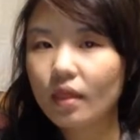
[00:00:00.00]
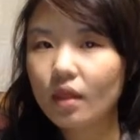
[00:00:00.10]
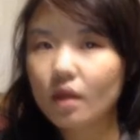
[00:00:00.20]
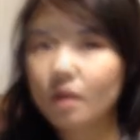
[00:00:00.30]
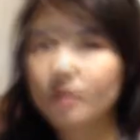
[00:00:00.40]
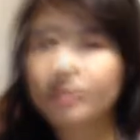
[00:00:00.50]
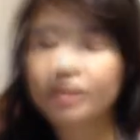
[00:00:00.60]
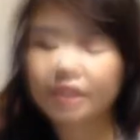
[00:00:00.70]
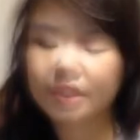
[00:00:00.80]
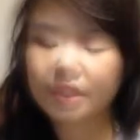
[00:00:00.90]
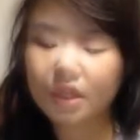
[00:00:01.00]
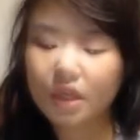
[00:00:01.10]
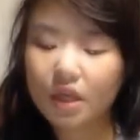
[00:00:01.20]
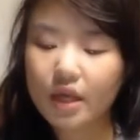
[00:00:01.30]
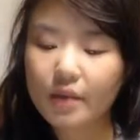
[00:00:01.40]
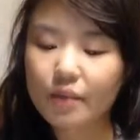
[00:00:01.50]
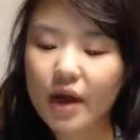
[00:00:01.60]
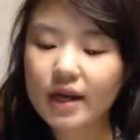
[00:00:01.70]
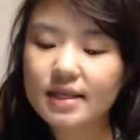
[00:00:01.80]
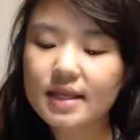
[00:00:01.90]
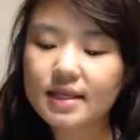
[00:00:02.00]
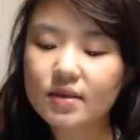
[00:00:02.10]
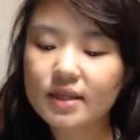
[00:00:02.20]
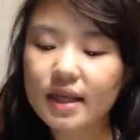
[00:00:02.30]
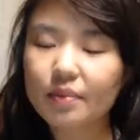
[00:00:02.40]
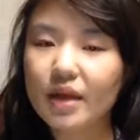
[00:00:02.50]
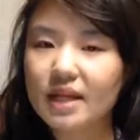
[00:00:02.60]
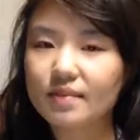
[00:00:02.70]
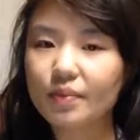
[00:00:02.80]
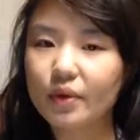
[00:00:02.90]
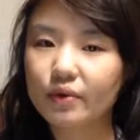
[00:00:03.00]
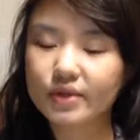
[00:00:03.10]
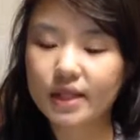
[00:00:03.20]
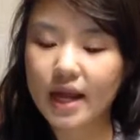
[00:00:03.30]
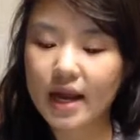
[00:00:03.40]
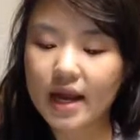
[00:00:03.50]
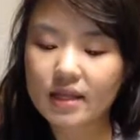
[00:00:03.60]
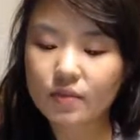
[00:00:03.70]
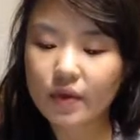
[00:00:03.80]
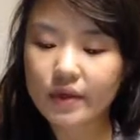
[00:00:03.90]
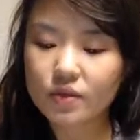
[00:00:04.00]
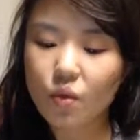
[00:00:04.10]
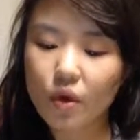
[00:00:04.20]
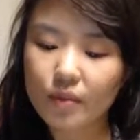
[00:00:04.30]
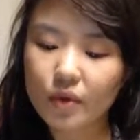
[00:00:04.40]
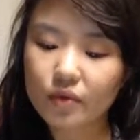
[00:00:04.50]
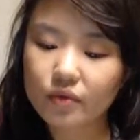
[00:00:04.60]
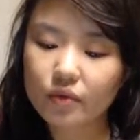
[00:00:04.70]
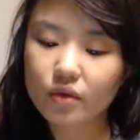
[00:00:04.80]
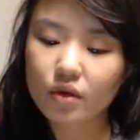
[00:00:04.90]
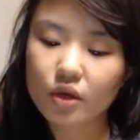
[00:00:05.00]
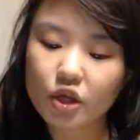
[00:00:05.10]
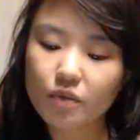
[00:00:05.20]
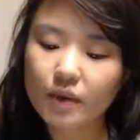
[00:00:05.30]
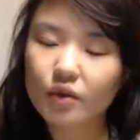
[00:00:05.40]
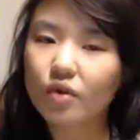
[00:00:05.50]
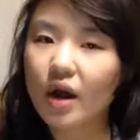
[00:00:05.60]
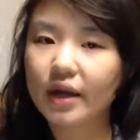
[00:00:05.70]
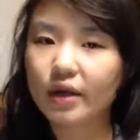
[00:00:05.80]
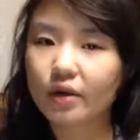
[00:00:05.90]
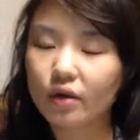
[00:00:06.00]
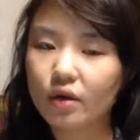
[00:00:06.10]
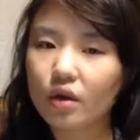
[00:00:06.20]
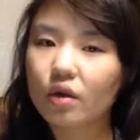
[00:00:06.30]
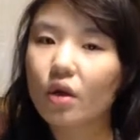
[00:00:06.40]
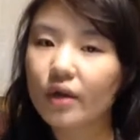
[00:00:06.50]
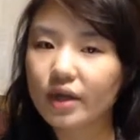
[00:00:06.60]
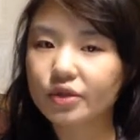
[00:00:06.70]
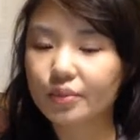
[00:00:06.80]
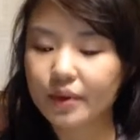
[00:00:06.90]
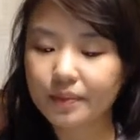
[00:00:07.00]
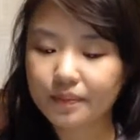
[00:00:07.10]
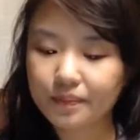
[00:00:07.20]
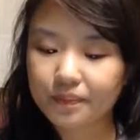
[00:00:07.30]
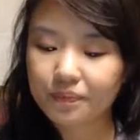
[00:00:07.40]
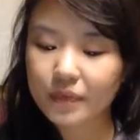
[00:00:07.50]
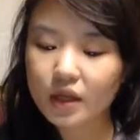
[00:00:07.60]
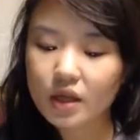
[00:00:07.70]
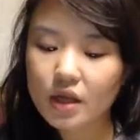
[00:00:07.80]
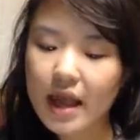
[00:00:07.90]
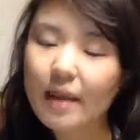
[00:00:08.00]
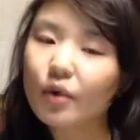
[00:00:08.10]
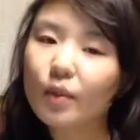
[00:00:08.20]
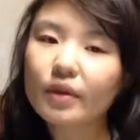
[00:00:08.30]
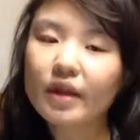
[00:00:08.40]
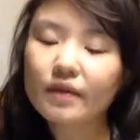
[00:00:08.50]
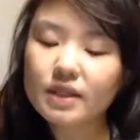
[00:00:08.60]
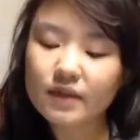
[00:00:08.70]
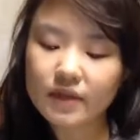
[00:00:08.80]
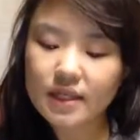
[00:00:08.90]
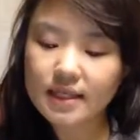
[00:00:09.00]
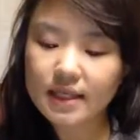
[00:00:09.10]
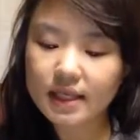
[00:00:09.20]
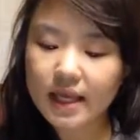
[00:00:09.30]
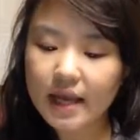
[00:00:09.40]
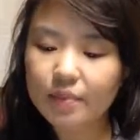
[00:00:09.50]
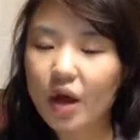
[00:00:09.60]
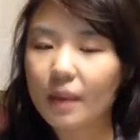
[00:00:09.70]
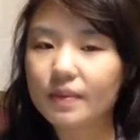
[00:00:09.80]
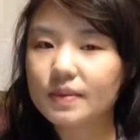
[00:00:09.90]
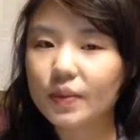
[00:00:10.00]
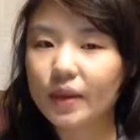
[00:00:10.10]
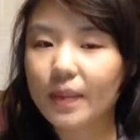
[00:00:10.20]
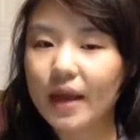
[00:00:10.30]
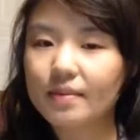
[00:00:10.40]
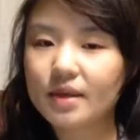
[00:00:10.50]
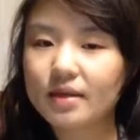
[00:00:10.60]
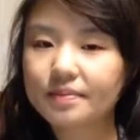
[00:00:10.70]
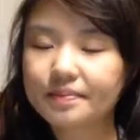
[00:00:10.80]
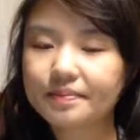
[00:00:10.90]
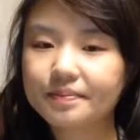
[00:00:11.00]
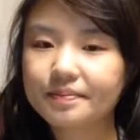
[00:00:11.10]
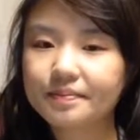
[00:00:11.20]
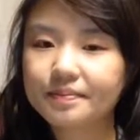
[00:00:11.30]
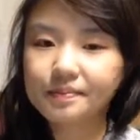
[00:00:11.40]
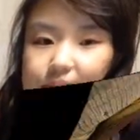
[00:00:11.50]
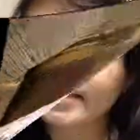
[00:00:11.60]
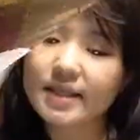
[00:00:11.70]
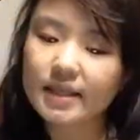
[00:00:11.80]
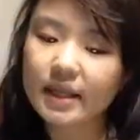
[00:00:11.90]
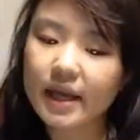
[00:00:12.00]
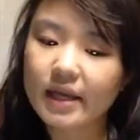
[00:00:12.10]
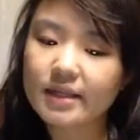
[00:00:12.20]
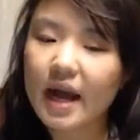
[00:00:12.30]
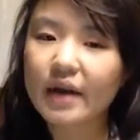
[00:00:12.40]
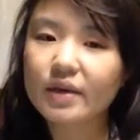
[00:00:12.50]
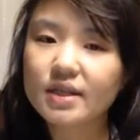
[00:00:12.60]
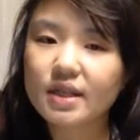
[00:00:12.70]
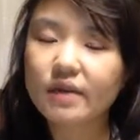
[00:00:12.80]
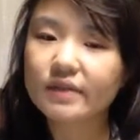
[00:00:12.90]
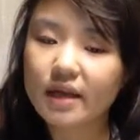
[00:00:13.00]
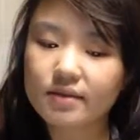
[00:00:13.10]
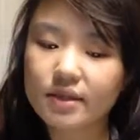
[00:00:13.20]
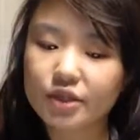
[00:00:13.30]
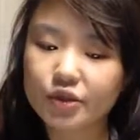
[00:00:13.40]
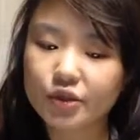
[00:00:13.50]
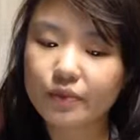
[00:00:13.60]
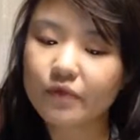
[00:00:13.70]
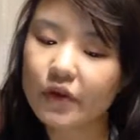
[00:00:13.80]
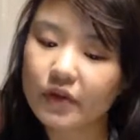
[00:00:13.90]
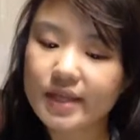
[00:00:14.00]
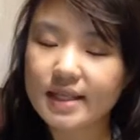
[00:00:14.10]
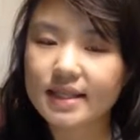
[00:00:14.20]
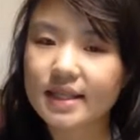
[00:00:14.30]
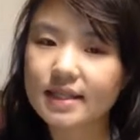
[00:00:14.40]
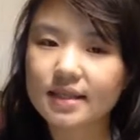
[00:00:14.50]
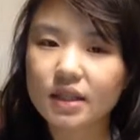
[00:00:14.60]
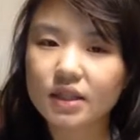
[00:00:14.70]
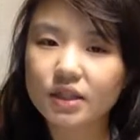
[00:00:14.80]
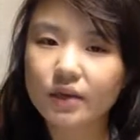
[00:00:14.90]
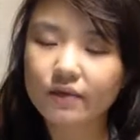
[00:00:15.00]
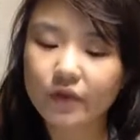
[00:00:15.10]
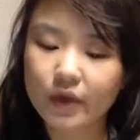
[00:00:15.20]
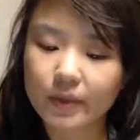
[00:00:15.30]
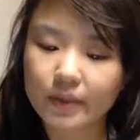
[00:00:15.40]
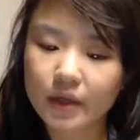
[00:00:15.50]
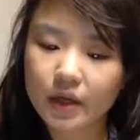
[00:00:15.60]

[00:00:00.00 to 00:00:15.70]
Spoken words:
The test measures pregnancy-associated plasma protein A, as well as hormone human chronic gonadotropin. Abnormal levels of these indicate problems with the baby. If screening test indicates high risk of Down syndrome, further testing is done to confirm